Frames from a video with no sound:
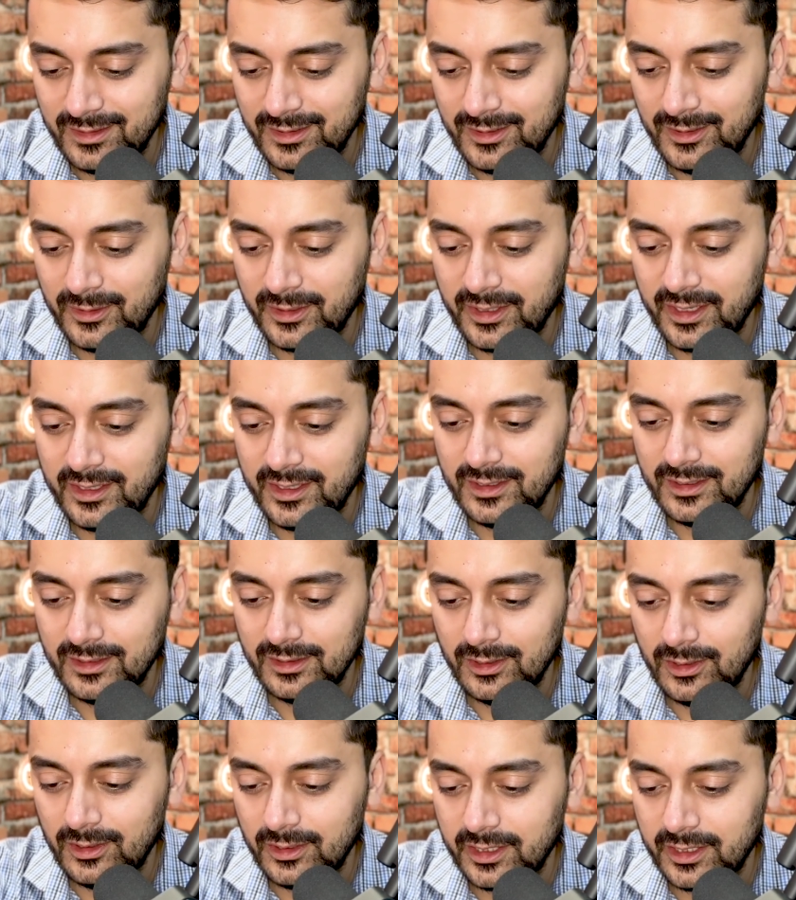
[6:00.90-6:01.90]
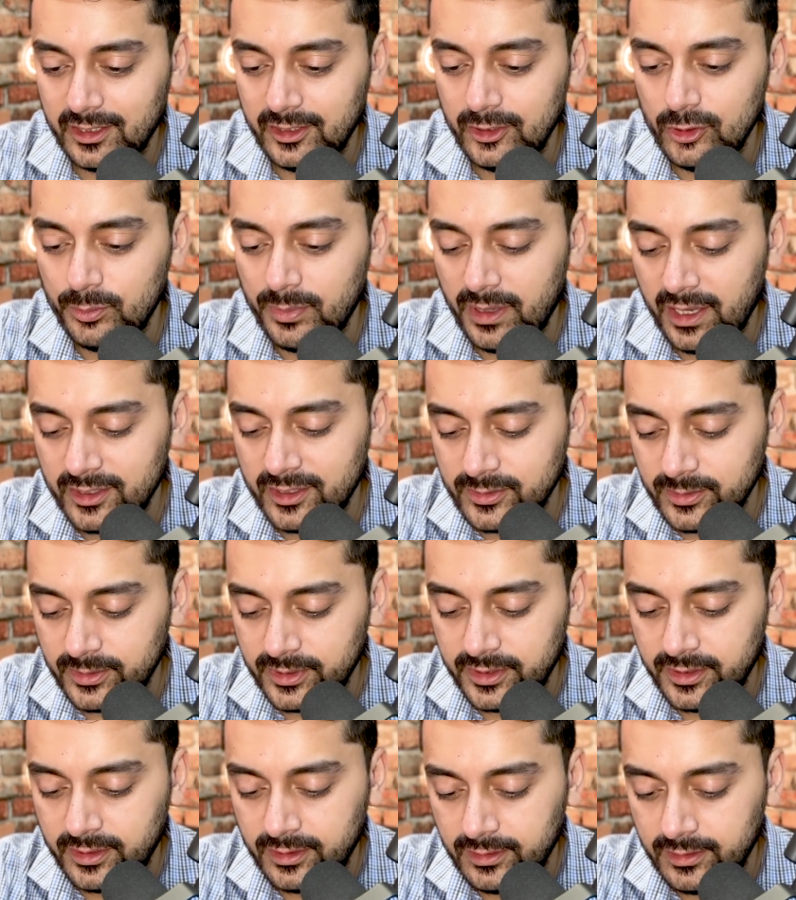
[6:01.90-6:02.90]
Okay, log in, new
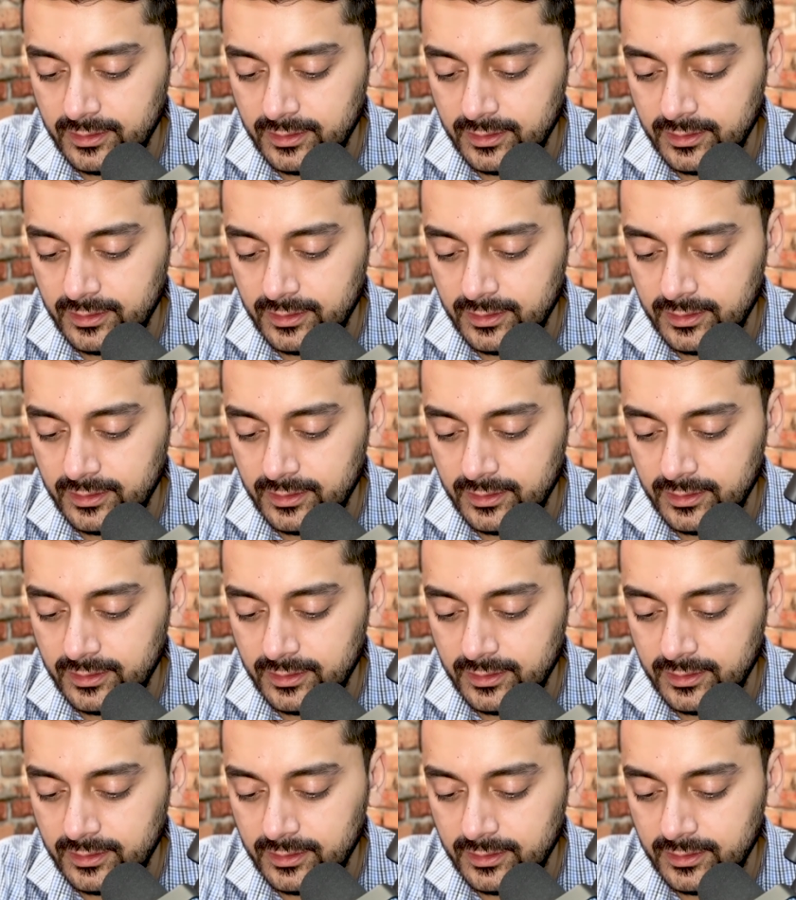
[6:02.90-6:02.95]
password.